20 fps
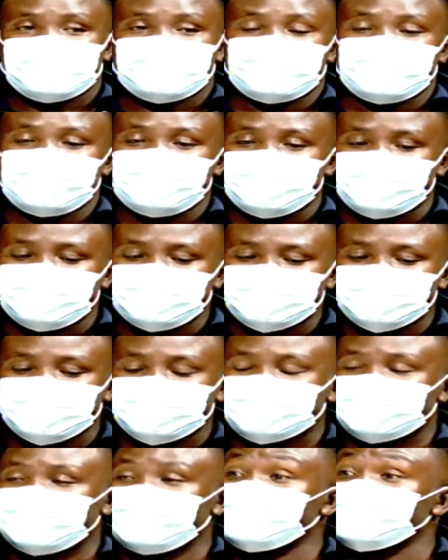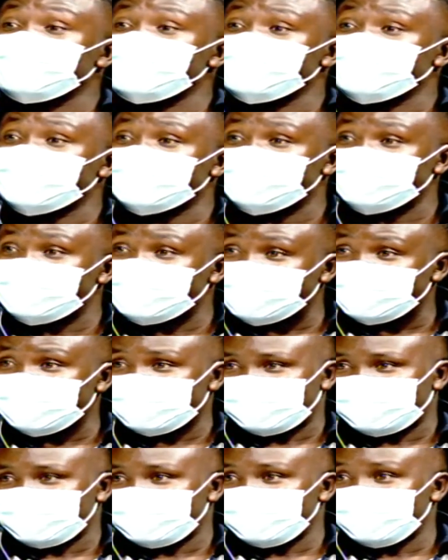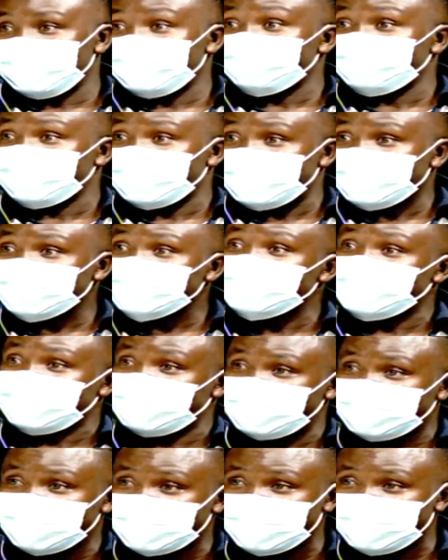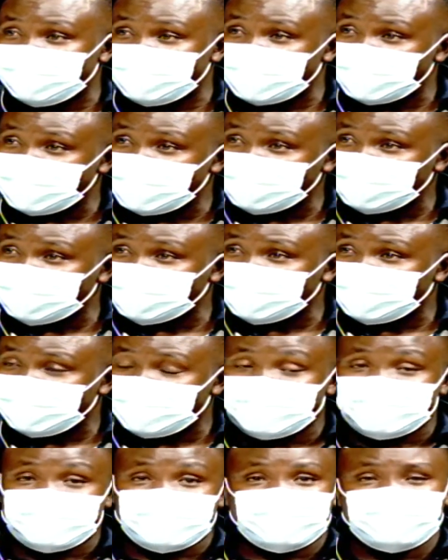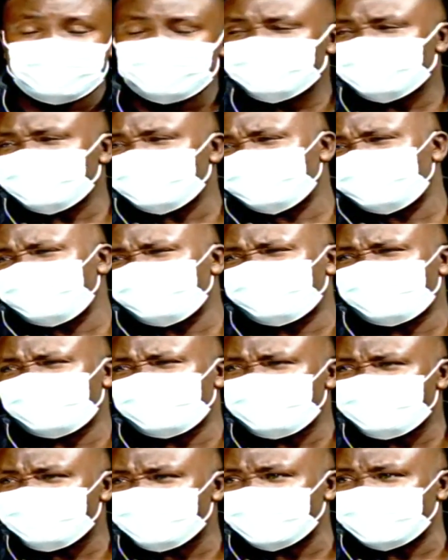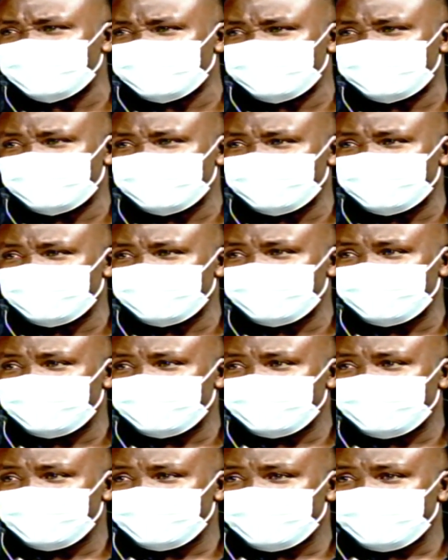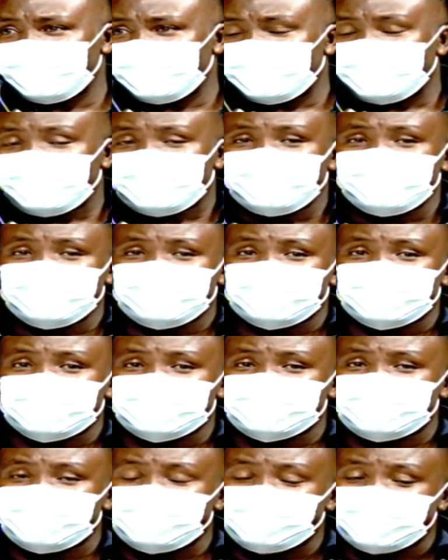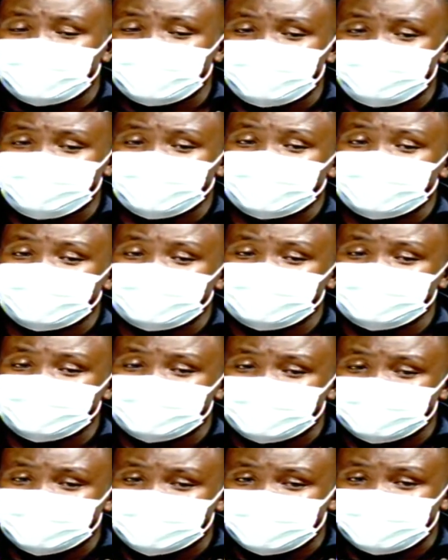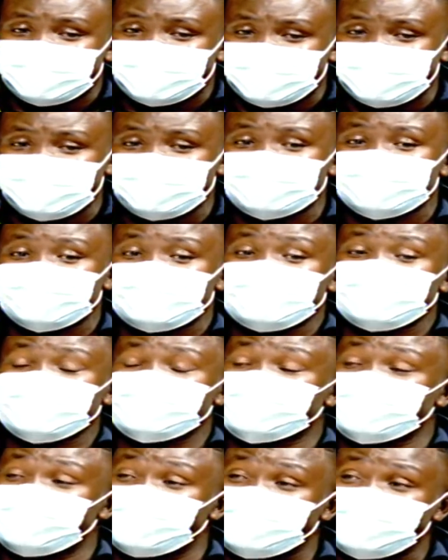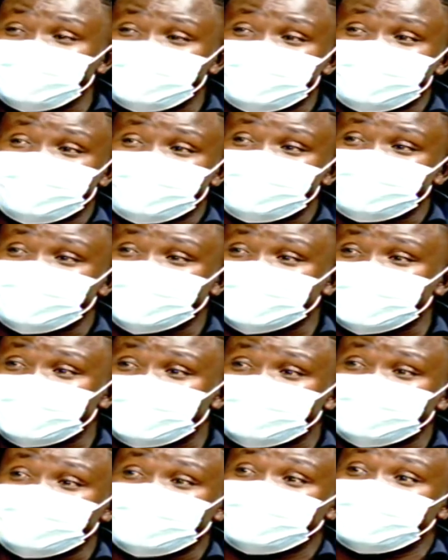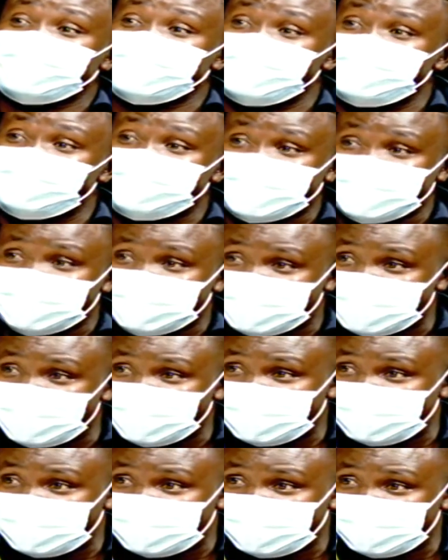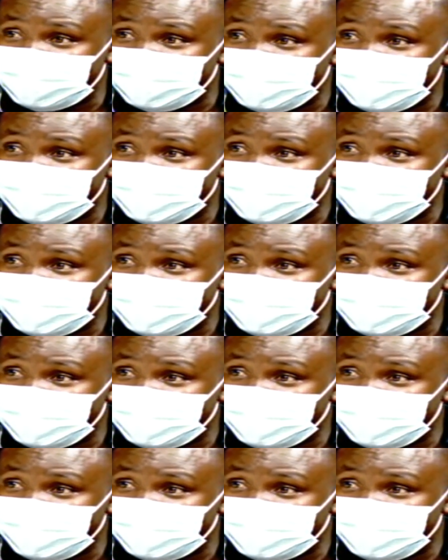They also said they were to test in mass the healthcare workers. This has never happened. It has never happened. And as it is, it is only almost around 3%.